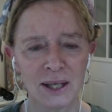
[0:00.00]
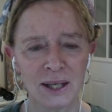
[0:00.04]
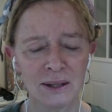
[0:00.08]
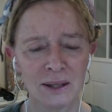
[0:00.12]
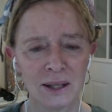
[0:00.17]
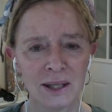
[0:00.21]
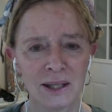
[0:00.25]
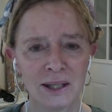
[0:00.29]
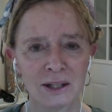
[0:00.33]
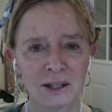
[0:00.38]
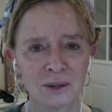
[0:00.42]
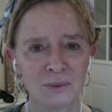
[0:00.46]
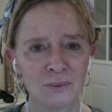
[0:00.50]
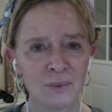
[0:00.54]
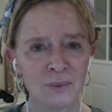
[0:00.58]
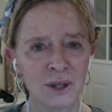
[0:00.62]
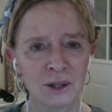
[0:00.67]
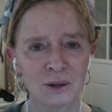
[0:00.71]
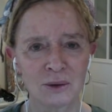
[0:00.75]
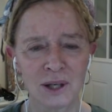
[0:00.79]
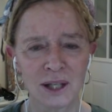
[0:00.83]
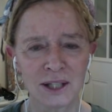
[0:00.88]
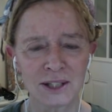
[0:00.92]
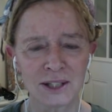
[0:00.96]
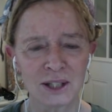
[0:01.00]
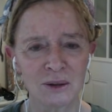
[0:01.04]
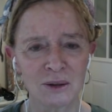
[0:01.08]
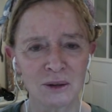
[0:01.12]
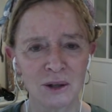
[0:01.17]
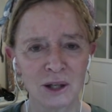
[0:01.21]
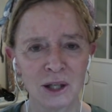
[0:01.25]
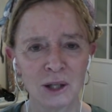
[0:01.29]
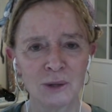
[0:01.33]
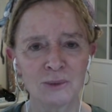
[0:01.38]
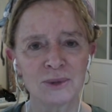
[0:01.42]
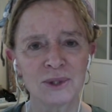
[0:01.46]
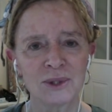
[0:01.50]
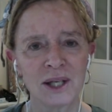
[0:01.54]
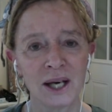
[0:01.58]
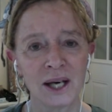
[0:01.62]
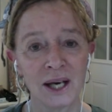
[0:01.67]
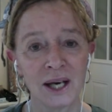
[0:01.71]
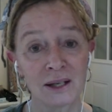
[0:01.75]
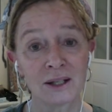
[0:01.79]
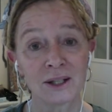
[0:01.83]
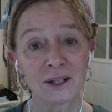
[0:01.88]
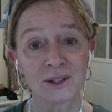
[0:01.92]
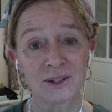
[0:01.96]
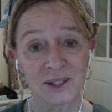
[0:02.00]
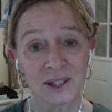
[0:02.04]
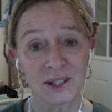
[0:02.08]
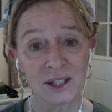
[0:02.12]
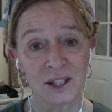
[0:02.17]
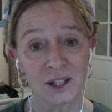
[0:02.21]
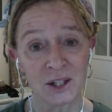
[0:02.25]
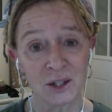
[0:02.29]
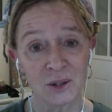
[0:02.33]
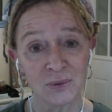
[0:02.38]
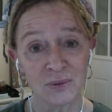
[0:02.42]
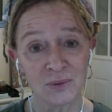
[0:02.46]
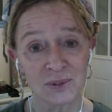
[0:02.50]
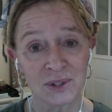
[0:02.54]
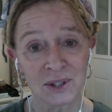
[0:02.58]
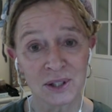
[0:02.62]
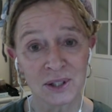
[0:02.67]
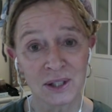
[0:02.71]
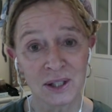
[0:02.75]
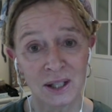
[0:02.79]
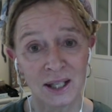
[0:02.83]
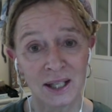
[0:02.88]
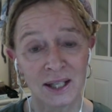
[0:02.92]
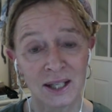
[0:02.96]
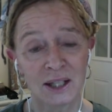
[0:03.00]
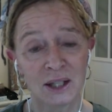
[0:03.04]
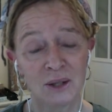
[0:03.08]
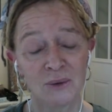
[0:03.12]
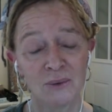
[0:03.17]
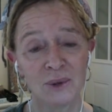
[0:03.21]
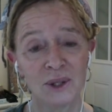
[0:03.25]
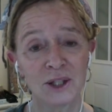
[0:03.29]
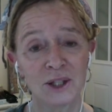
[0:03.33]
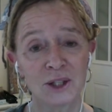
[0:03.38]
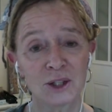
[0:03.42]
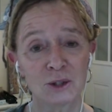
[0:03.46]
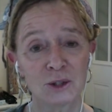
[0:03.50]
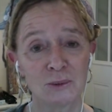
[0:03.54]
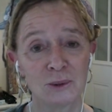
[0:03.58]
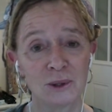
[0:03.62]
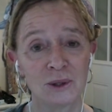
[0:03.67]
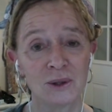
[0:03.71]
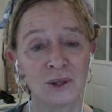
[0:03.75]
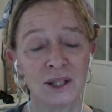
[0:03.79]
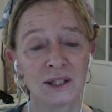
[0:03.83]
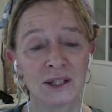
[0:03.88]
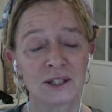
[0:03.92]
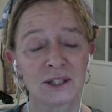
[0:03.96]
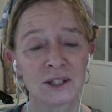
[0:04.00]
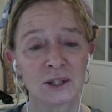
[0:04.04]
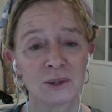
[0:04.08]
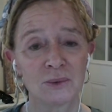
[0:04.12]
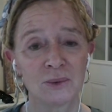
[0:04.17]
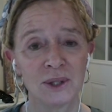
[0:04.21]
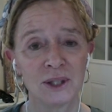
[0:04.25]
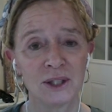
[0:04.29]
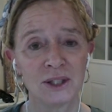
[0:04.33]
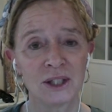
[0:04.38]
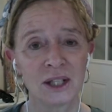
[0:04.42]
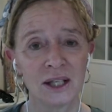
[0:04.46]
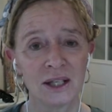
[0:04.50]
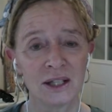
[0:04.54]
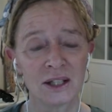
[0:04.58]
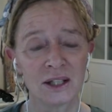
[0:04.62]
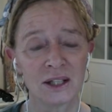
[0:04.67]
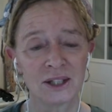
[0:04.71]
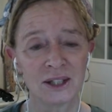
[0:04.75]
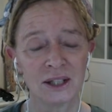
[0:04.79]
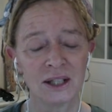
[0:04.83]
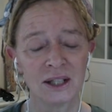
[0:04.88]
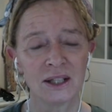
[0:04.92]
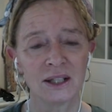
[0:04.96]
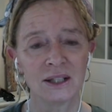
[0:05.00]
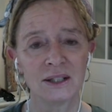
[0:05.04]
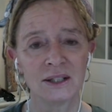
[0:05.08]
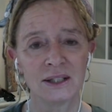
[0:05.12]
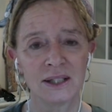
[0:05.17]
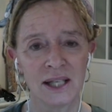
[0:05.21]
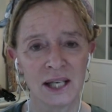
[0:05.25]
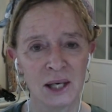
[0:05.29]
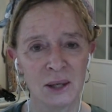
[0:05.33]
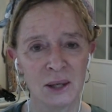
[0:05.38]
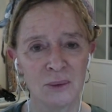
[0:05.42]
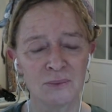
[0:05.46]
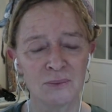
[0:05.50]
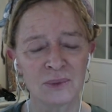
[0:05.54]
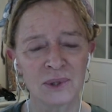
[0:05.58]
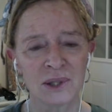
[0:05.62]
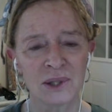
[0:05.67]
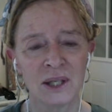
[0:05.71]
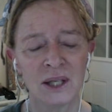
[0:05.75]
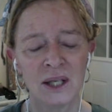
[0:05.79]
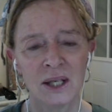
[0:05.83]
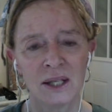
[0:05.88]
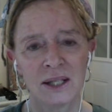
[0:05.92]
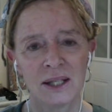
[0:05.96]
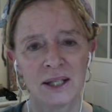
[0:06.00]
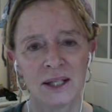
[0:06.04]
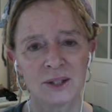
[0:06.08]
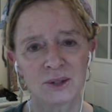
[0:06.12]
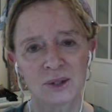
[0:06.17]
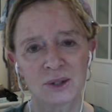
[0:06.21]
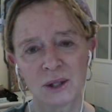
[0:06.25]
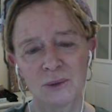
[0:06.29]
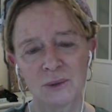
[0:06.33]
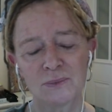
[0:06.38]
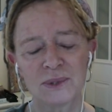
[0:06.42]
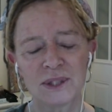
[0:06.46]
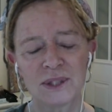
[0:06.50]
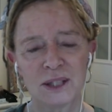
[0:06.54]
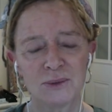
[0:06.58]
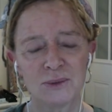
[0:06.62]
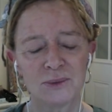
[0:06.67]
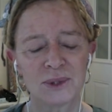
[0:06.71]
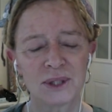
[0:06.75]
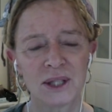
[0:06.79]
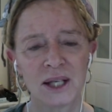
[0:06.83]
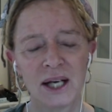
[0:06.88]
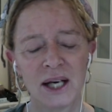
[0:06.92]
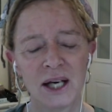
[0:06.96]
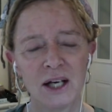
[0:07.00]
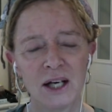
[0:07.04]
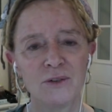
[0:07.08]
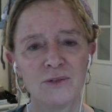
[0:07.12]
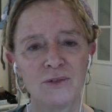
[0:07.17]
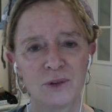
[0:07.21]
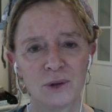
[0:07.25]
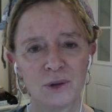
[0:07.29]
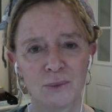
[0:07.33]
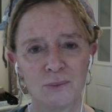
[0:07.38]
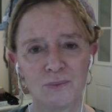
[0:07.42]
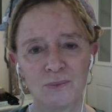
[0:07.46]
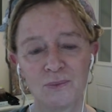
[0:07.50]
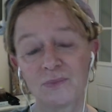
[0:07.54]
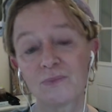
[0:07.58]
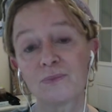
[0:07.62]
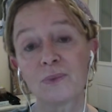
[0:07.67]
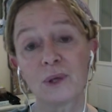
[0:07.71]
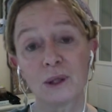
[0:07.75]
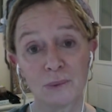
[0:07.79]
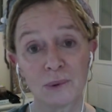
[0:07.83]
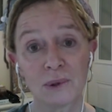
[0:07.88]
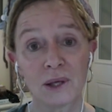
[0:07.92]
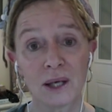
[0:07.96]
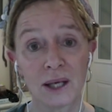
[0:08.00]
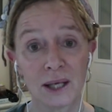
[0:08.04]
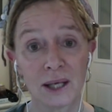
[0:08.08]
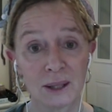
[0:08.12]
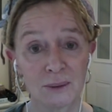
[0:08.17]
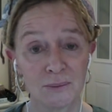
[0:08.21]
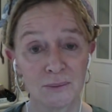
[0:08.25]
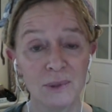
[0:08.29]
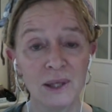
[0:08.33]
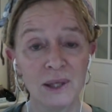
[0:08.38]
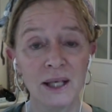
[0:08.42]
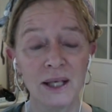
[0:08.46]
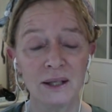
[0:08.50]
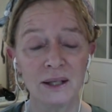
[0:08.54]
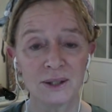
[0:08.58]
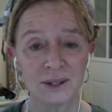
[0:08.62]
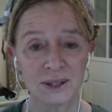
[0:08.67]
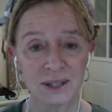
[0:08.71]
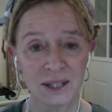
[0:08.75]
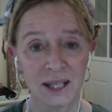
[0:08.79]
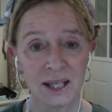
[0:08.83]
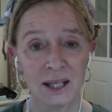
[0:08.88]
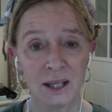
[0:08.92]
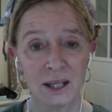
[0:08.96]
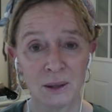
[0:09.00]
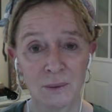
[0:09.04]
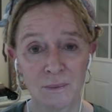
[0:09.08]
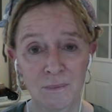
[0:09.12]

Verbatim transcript: And then it, we cross our arms at ourselves. And then we experience the rejection and contempt that Trump seems to have for people like me, say.